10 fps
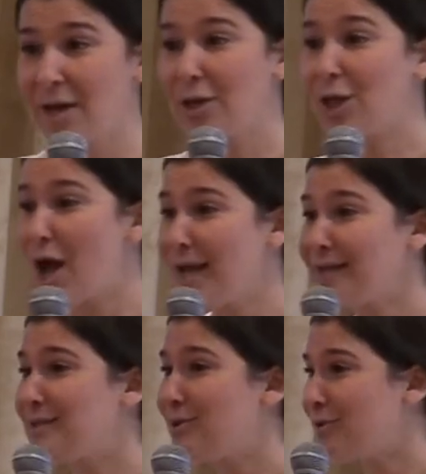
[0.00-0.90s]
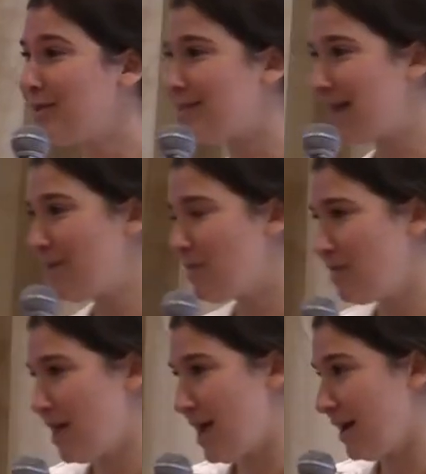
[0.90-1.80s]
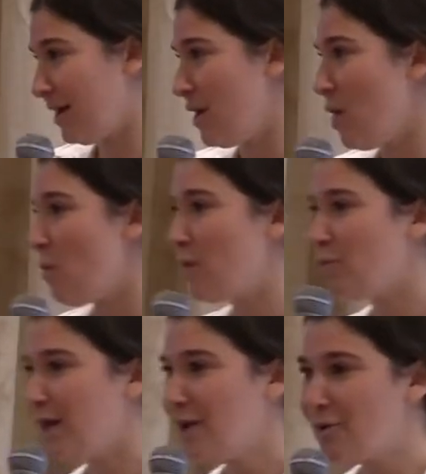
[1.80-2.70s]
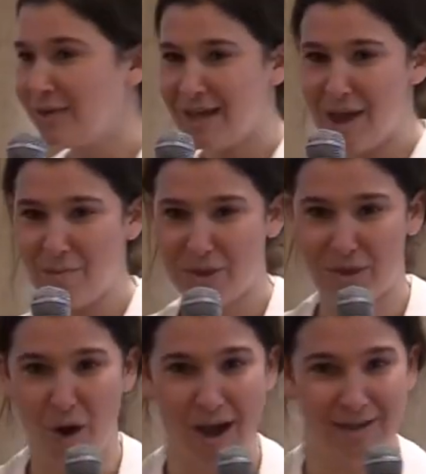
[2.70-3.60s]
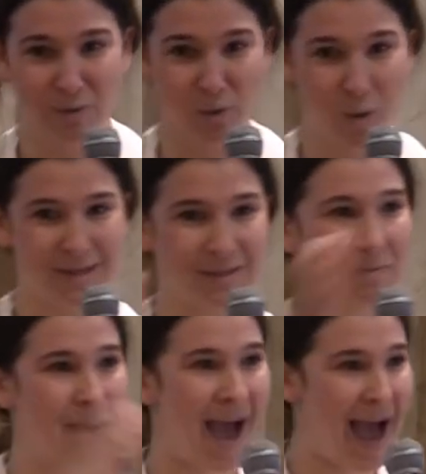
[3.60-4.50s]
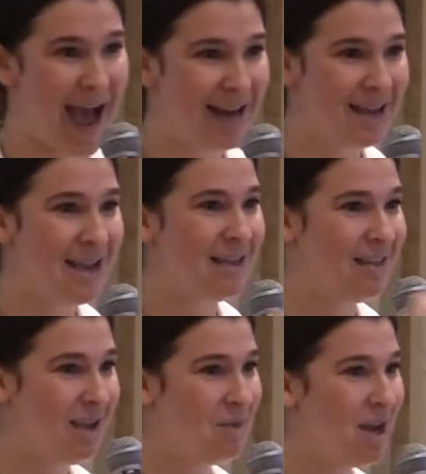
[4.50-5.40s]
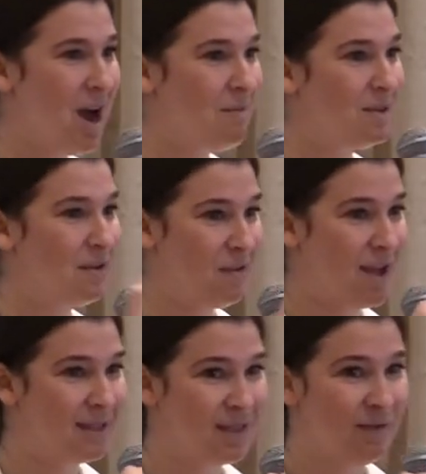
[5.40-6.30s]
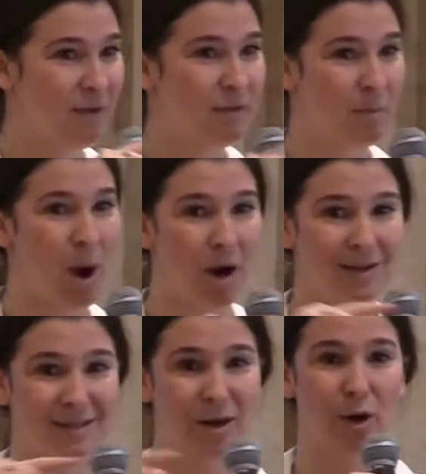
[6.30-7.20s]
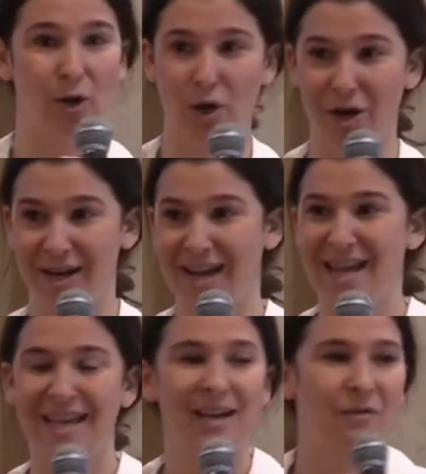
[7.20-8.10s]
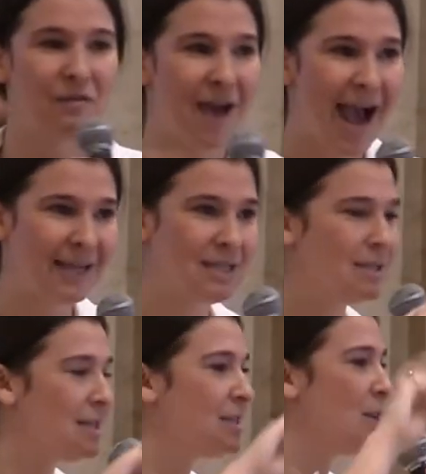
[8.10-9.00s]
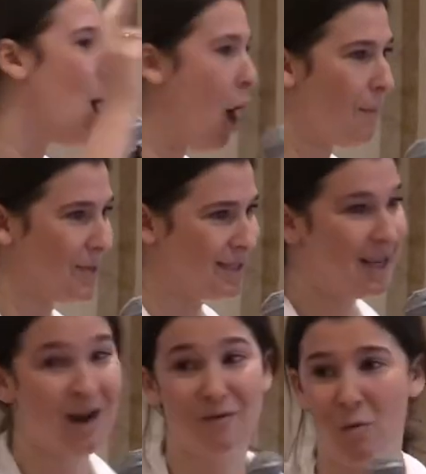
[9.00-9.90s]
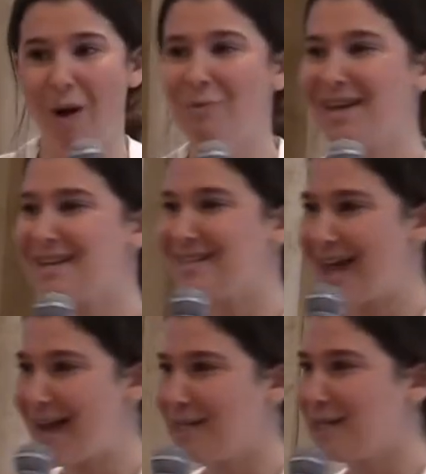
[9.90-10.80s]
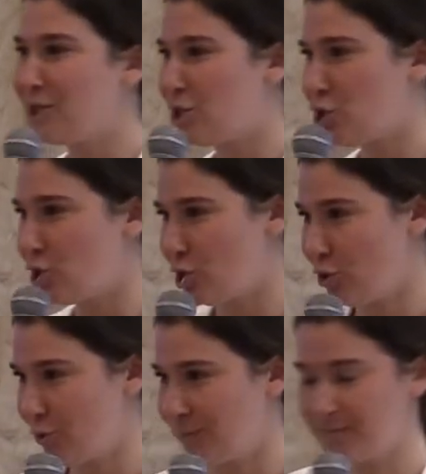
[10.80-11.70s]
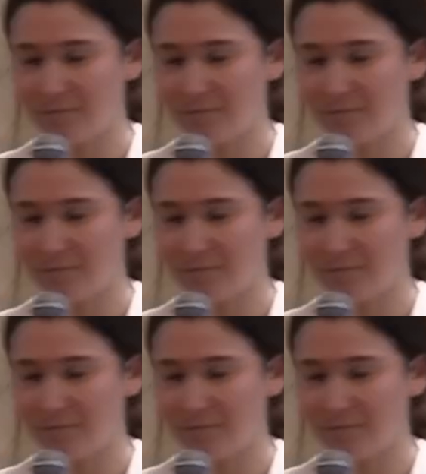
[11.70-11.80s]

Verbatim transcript: Clients do the same thing. When we only empathize with what's bad, they become defensive of the parts that are good. It, in fact, does the opposite of what we intend it to do.